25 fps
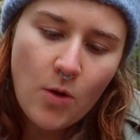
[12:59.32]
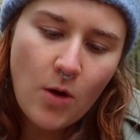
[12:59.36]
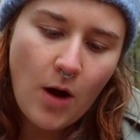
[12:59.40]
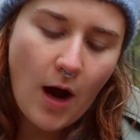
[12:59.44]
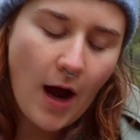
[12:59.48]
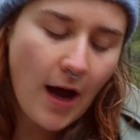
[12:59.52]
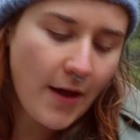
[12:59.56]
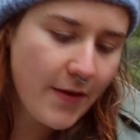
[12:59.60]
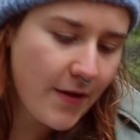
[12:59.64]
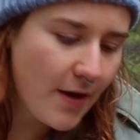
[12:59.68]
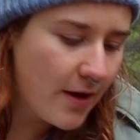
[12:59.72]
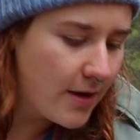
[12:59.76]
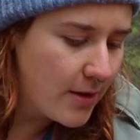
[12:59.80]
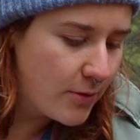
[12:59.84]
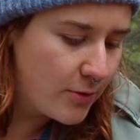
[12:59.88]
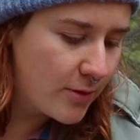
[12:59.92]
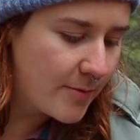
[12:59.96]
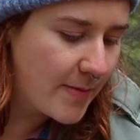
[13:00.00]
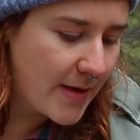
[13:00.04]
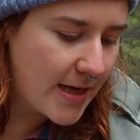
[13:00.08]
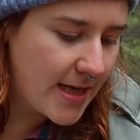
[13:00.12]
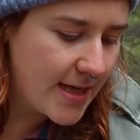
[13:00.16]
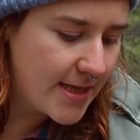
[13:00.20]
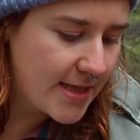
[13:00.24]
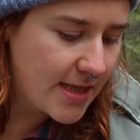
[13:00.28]
I thought it would
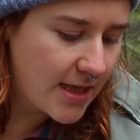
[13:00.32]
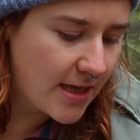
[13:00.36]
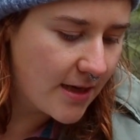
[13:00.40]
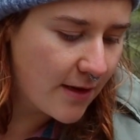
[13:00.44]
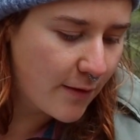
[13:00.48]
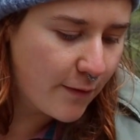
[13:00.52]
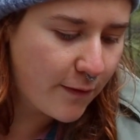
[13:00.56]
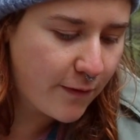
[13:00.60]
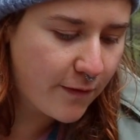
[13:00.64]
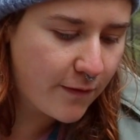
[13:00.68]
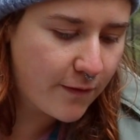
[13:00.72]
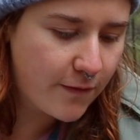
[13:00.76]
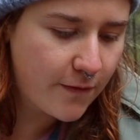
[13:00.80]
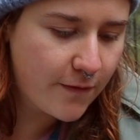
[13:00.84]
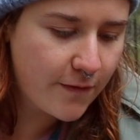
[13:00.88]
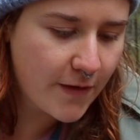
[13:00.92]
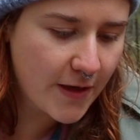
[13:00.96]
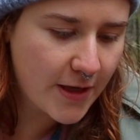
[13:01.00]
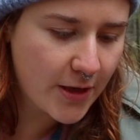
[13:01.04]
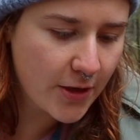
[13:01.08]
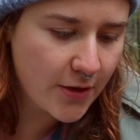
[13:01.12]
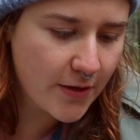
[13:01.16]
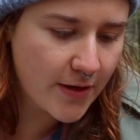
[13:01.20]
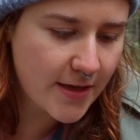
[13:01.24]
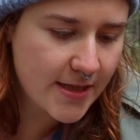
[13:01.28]
be easy to
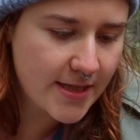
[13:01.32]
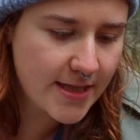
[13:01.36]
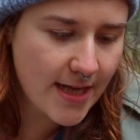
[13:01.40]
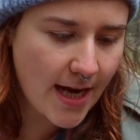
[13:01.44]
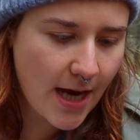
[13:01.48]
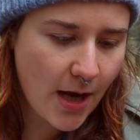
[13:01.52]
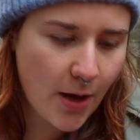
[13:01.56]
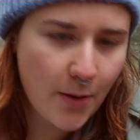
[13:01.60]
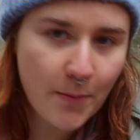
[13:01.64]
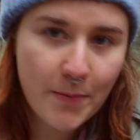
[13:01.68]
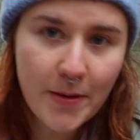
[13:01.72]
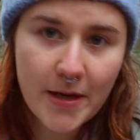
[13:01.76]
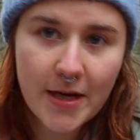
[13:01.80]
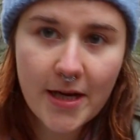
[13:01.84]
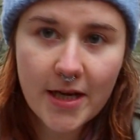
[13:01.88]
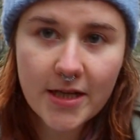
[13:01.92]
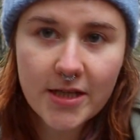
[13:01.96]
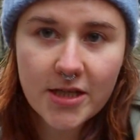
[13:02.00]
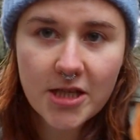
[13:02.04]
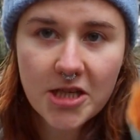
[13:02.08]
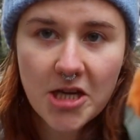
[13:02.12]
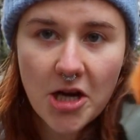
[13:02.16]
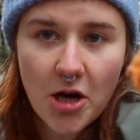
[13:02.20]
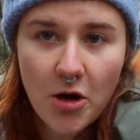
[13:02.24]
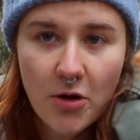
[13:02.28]
figure this out
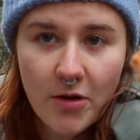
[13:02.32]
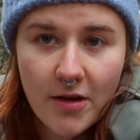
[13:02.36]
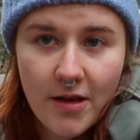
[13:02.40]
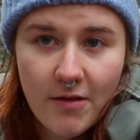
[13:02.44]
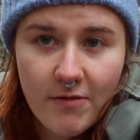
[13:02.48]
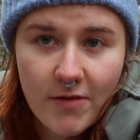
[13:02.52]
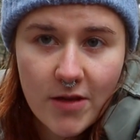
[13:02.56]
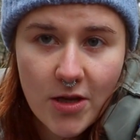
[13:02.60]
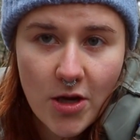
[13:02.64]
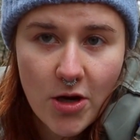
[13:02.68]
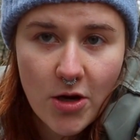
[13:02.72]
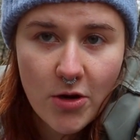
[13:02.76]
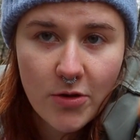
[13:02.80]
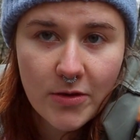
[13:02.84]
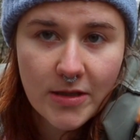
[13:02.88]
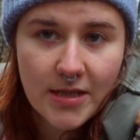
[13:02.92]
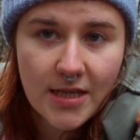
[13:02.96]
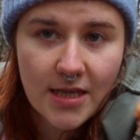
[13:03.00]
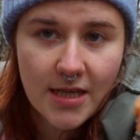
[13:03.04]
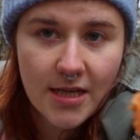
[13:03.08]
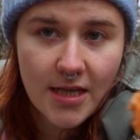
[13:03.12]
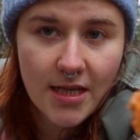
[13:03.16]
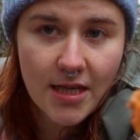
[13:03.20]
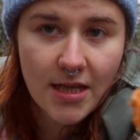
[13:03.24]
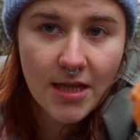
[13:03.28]
because, you know, even though it's
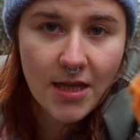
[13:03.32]
a